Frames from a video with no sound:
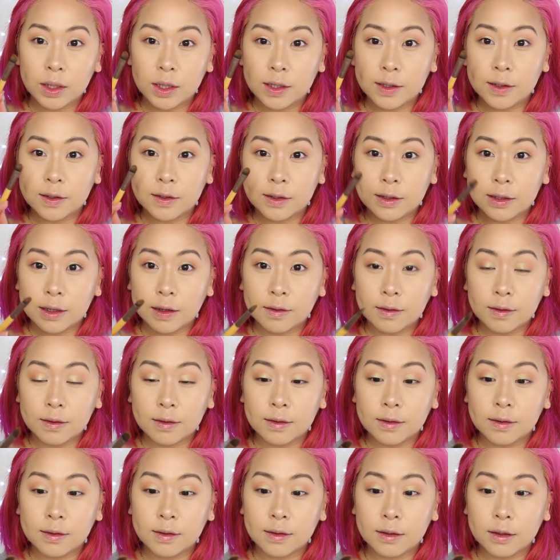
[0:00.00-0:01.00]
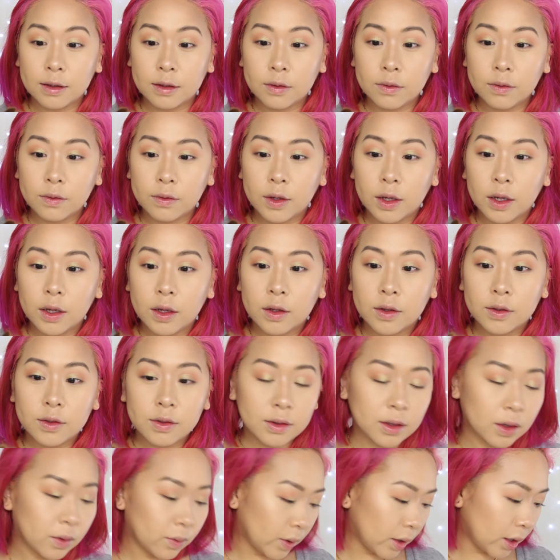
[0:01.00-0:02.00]
This is nice and stiff, so
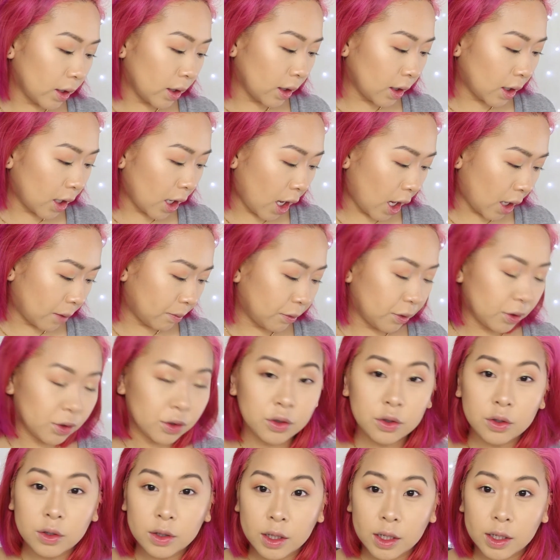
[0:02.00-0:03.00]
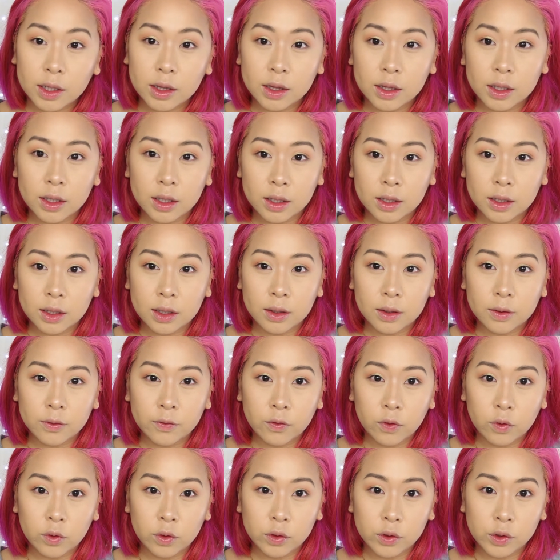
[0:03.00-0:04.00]
that we can capture like the
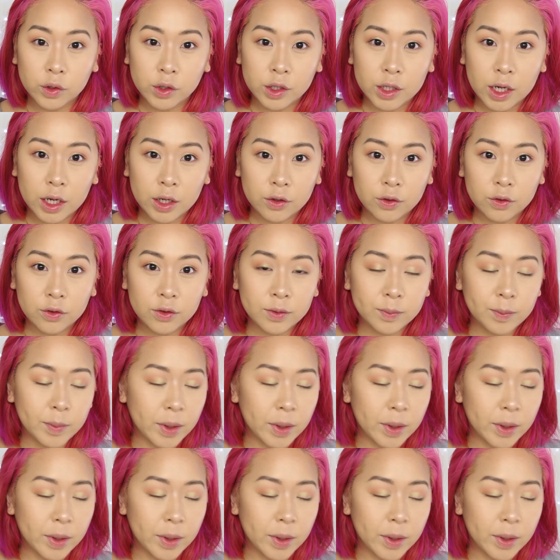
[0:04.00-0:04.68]
foiled shadows